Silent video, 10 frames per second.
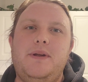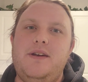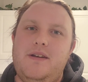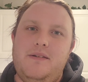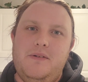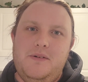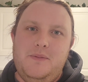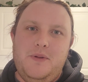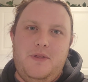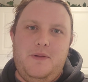but
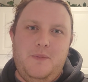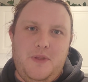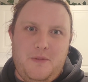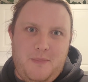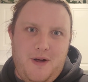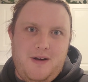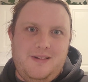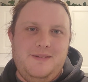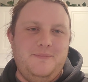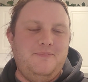with a
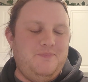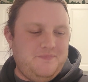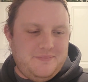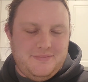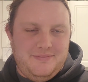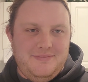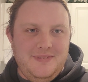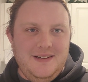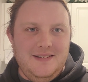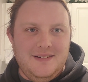bottle.
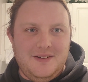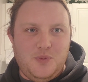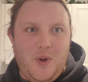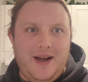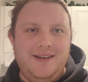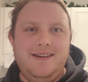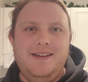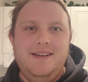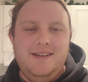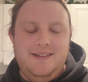It's wine.
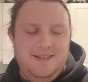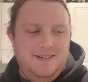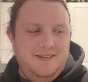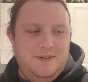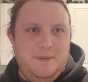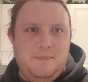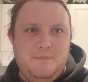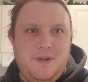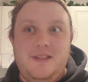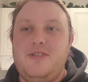
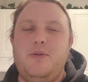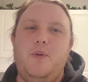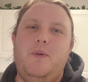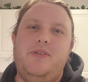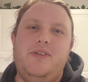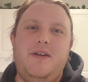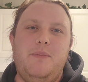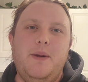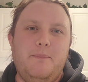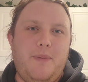Unless someone wants to give
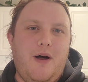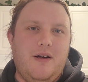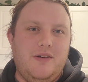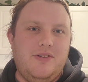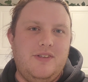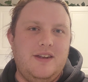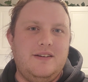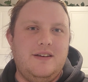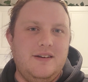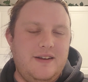me a box
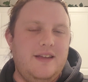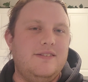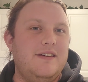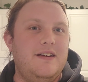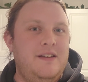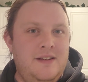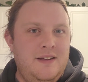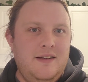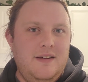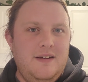that contains a
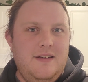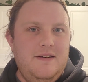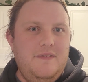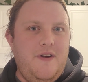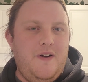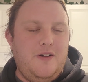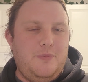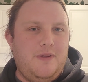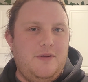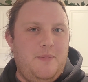very
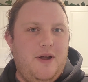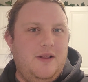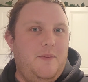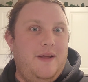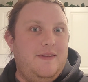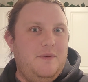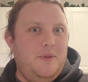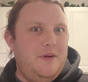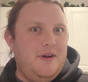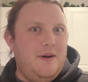expensive bottle of wine, then we
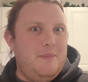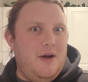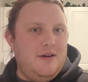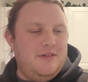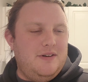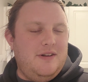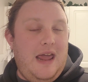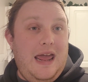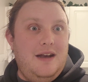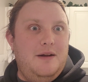can unbox it
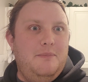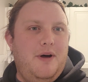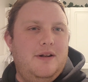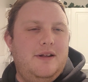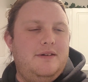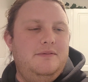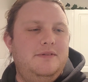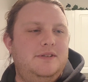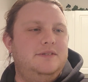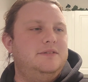and unbottle it.
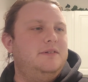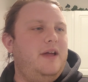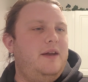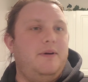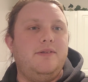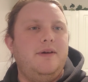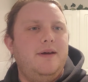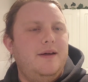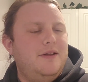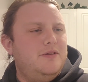Anyways,
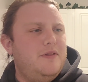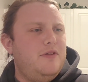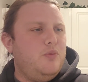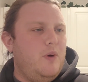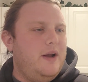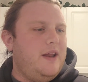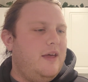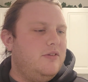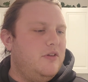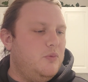so this wine
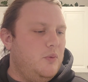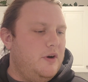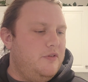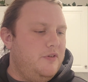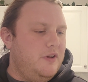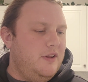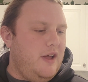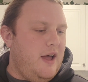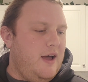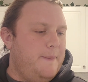has this wonderful,